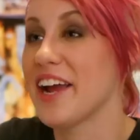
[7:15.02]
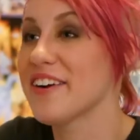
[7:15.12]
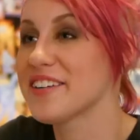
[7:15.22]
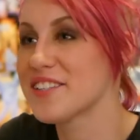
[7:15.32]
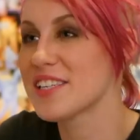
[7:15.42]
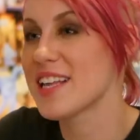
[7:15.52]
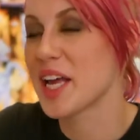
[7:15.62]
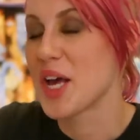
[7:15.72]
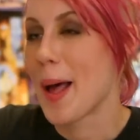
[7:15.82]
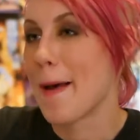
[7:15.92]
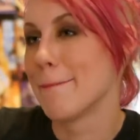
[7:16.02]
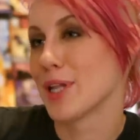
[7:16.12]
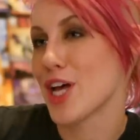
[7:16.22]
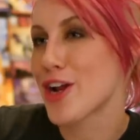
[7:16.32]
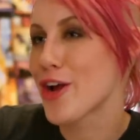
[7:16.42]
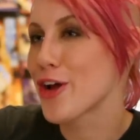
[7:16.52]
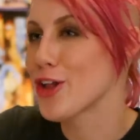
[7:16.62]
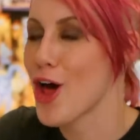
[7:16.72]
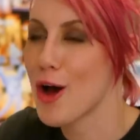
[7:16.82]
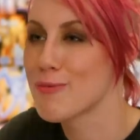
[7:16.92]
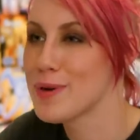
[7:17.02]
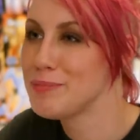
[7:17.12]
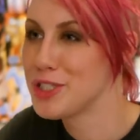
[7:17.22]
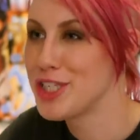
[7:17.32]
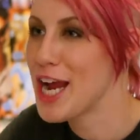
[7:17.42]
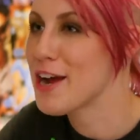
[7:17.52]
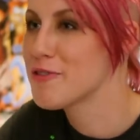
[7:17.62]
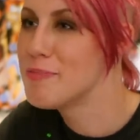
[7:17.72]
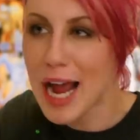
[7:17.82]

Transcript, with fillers: characters like Blood Claw, Rip Shaft,